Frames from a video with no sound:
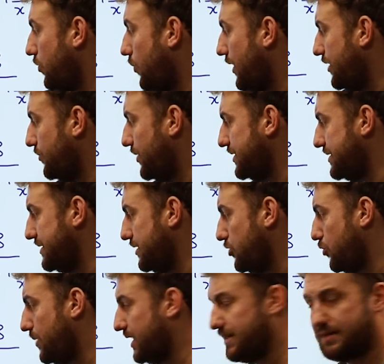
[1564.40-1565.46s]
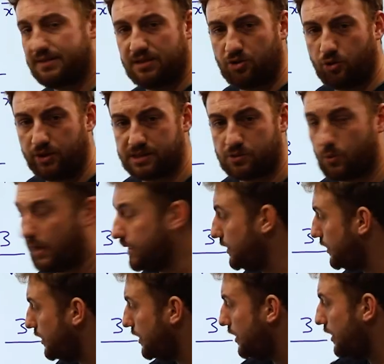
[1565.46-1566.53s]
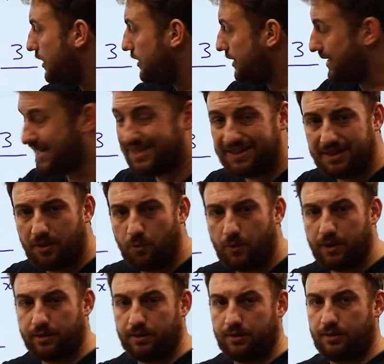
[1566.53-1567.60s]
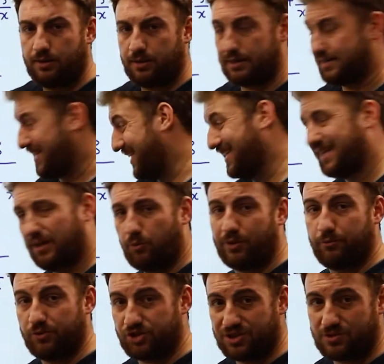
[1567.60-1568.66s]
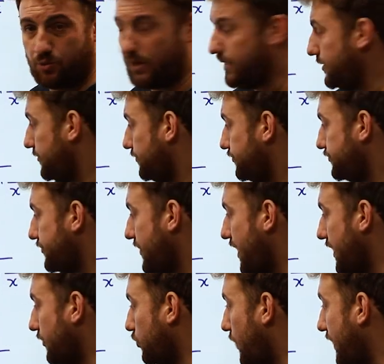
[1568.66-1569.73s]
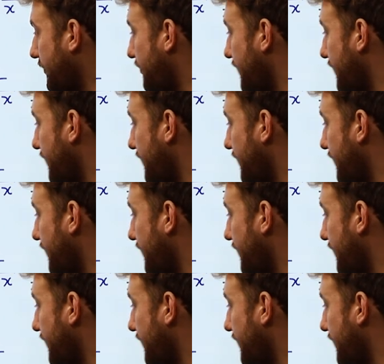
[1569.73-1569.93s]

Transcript: 1 plus 0 minus 0, it's 1. Radical 1, it's radical 1, which is 1. And 1